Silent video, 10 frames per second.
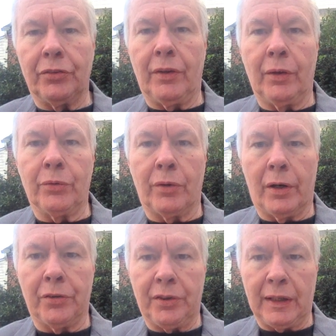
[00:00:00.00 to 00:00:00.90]
to those
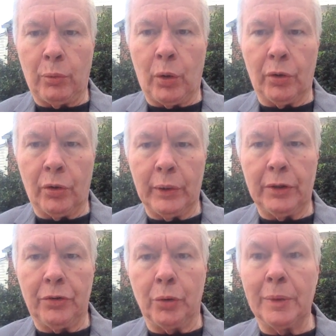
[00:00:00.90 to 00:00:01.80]
laws that I won't go
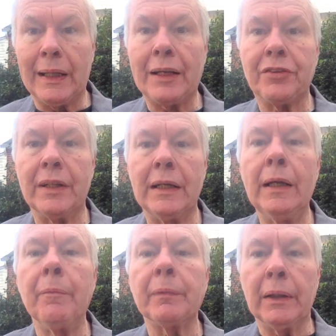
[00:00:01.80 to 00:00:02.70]
into, but that's the
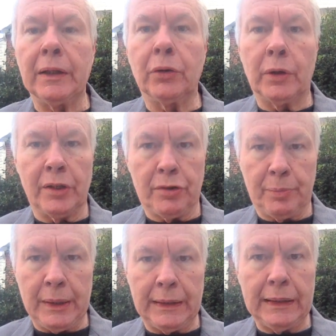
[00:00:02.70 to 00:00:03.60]
legal
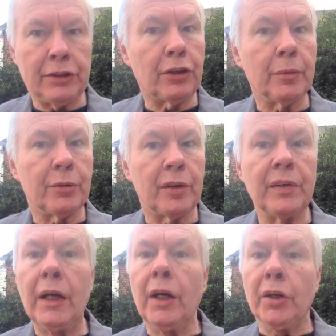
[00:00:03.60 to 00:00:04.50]
underpinning in terms of
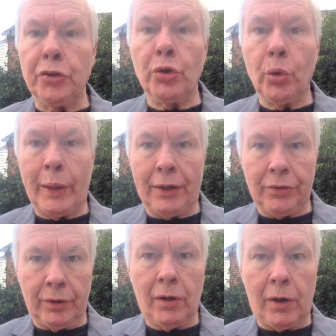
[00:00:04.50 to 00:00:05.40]

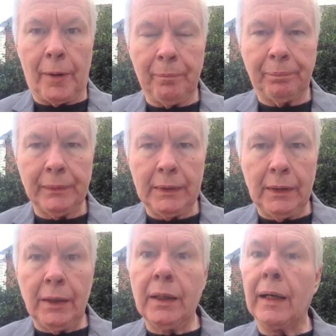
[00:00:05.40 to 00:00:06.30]
U.S. law.
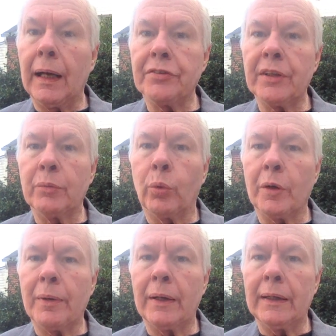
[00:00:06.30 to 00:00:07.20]
I said, what
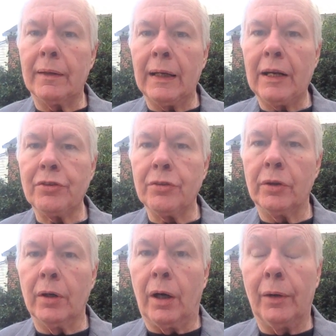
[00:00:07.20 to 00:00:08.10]
about
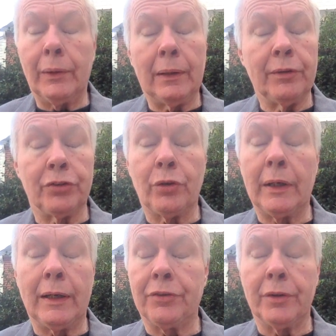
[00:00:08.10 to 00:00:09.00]
international law? Well, the short
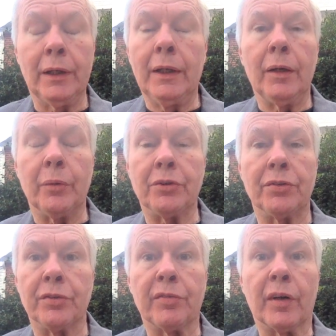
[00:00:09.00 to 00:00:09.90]
answer, which is
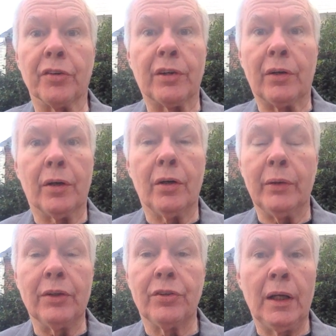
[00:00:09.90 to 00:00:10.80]
as far as I'll go,
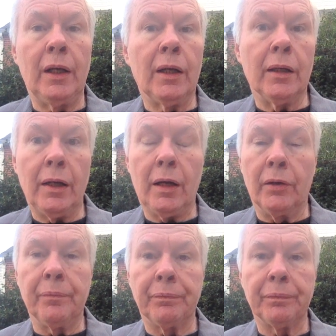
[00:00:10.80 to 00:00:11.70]
is no,